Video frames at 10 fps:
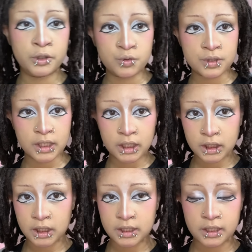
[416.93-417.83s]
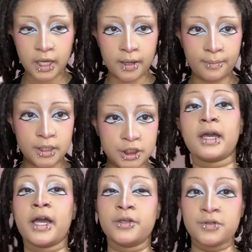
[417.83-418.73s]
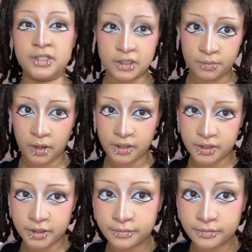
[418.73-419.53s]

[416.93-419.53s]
using the same thing I used as bronzer.